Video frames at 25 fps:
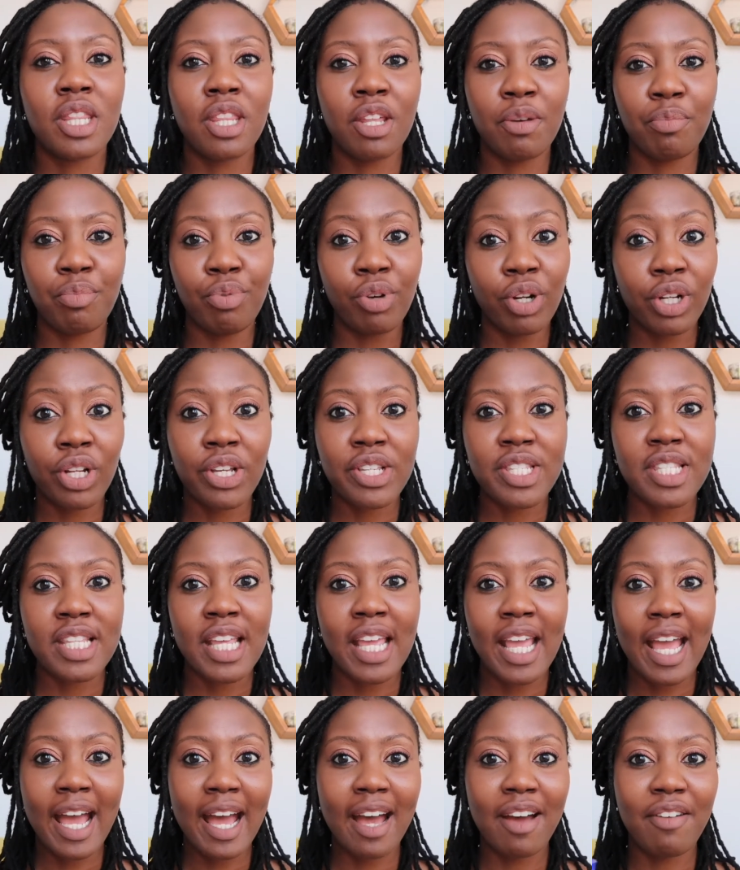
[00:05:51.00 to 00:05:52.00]
the products
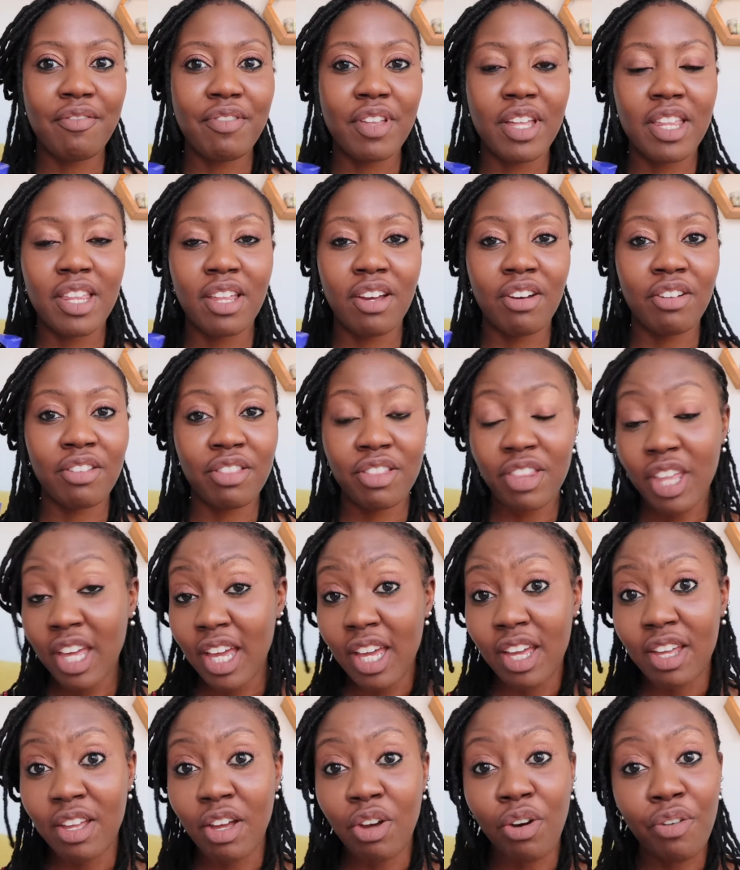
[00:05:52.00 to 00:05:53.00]
they have that are
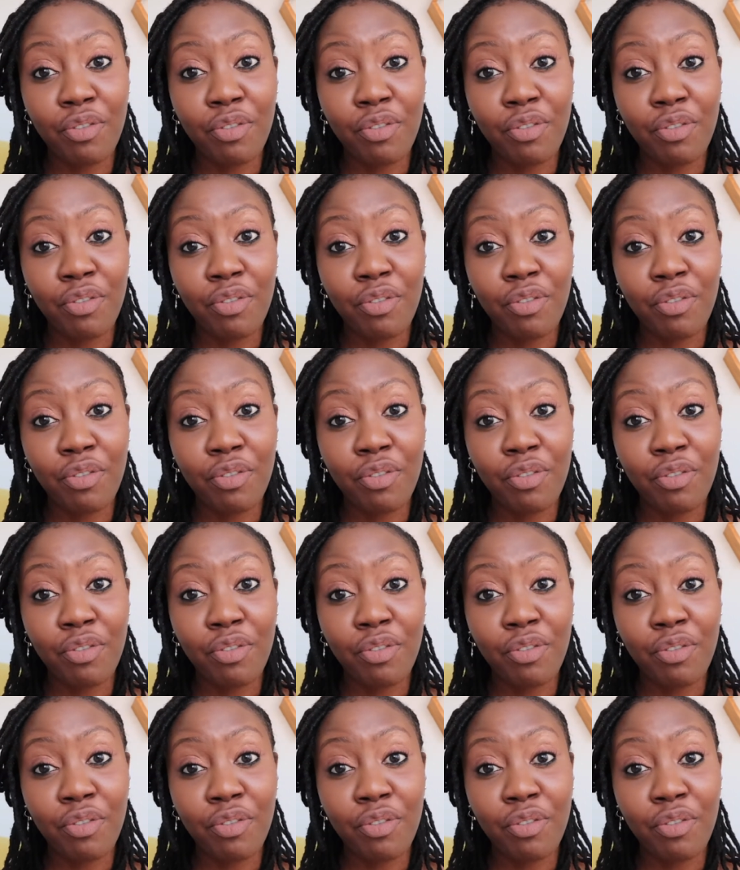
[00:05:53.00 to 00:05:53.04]
there.